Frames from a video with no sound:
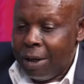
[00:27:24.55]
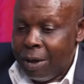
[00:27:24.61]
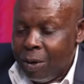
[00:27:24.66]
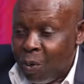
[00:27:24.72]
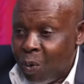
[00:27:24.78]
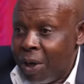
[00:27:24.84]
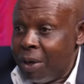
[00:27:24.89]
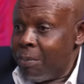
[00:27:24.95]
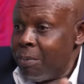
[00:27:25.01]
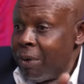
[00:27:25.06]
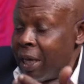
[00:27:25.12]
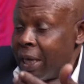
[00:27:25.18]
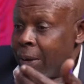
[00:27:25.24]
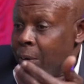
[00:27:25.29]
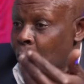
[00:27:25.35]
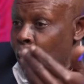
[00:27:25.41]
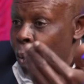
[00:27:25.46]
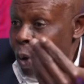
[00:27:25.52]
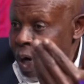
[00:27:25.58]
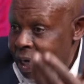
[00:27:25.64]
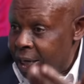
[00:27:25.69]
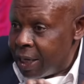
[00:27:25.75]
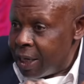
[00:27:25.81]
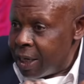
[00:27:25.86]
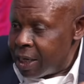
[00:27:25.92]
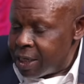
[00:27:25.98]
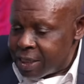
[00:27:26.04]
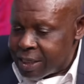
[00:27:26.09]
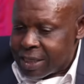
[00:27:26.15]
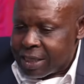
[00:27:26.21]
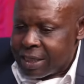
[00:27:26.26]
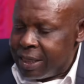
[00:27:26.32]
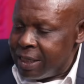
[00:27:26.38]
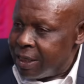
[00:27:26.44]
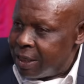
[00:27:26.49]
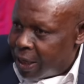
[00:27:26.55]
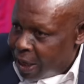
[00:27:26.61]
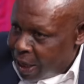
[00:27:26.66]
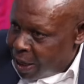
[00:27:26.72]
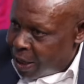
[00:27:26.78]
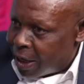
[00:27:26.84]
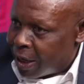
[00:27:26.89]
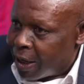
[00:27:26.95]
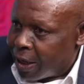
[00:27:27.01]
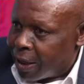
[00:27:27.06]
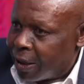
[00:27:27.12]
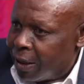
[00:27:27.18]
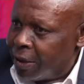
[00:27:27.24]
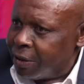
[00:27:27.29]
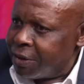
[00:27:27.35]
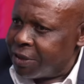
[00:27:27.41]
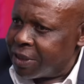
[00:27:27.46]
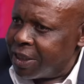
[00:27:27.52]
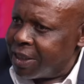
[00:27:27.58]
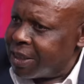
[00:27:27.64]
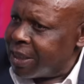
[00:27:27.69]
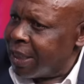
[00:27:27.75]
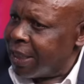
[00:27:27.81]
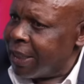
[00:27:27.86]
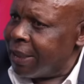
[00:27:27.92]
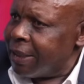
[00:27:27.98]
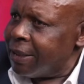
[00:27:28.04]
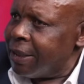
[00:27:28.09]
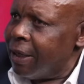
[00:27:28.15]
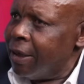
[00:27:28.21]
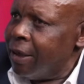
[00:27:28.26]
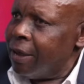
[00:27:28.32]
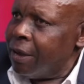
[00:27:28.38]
Women were and still are treated